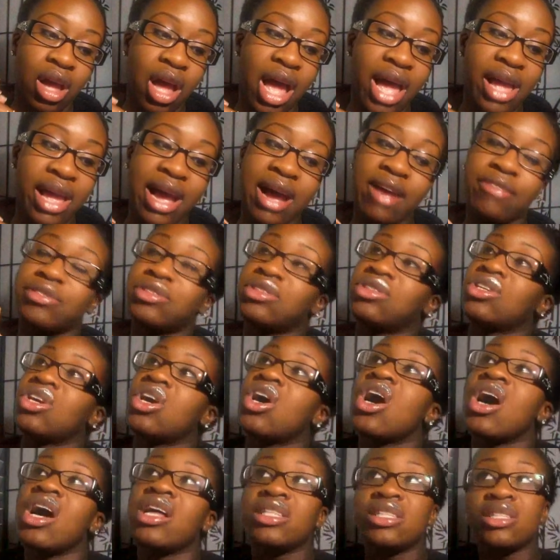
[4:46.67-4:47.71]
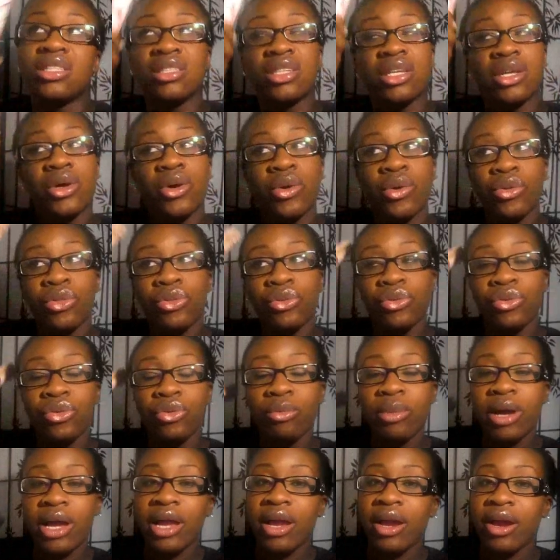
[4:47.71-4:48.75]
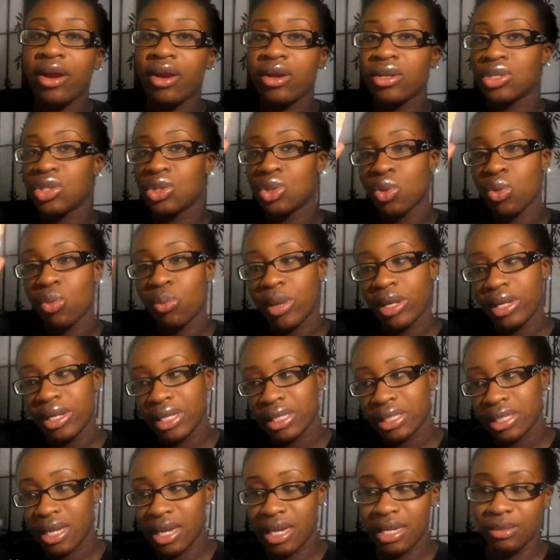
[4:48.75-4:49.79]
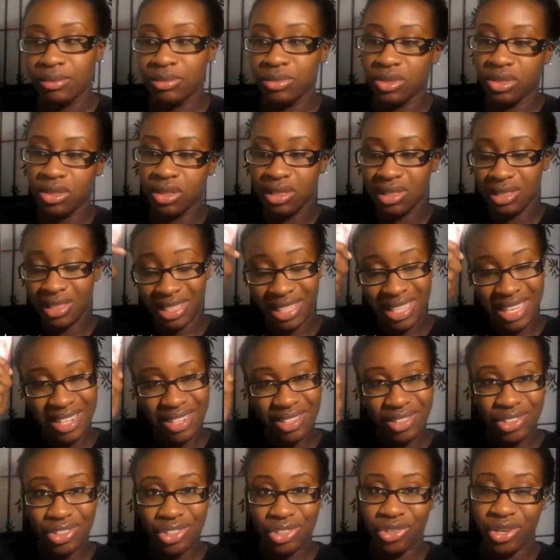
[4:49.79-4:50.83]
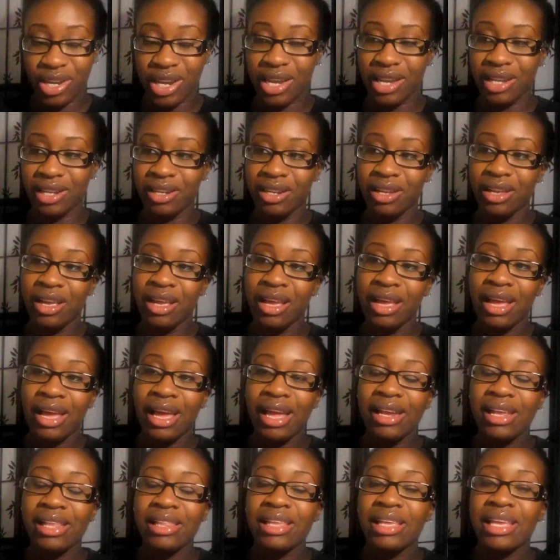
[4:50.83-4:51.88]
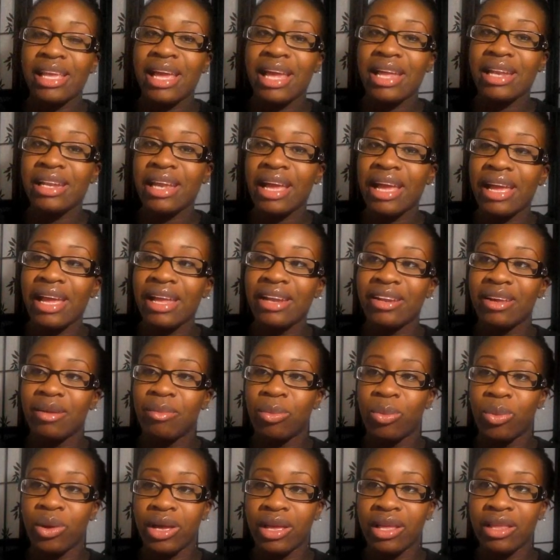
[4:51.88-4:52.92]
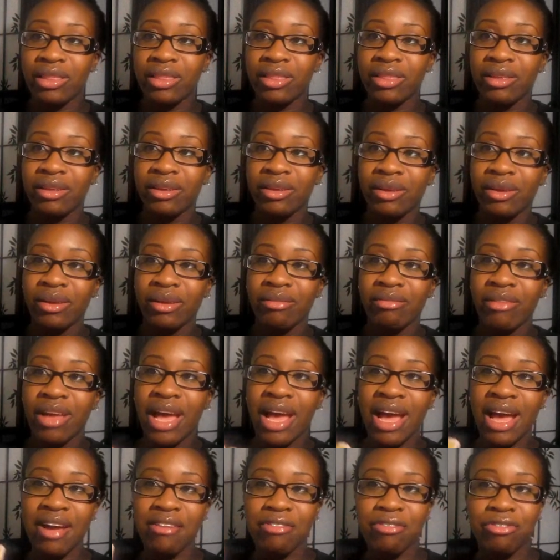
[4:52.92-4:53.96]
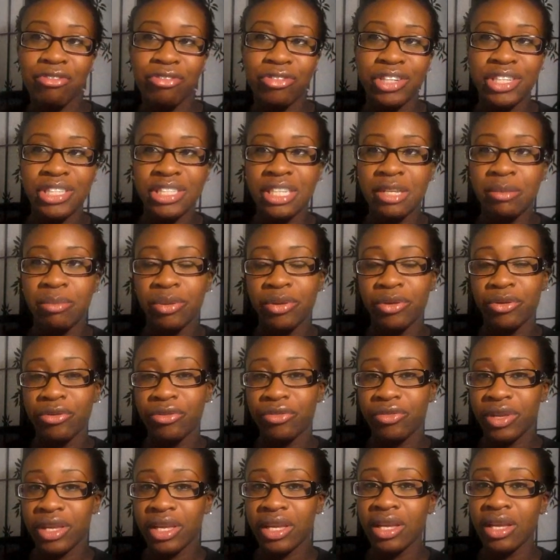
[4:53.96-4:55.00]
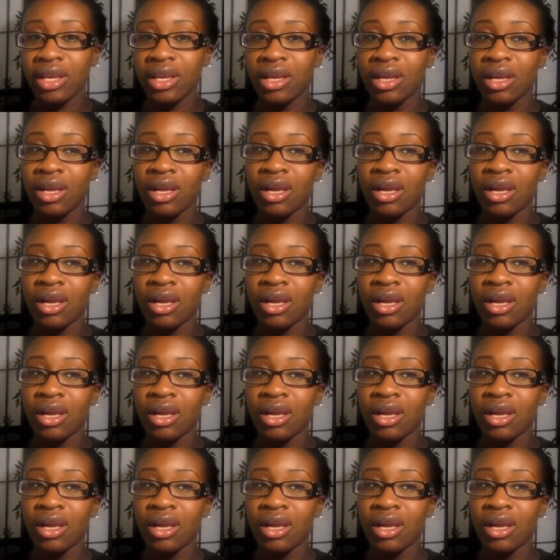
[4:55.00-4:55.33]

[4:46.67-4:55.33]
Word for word: I have to constantly go through my hair so many times to get it straight, and in the end I end up with half frizzy, poofy,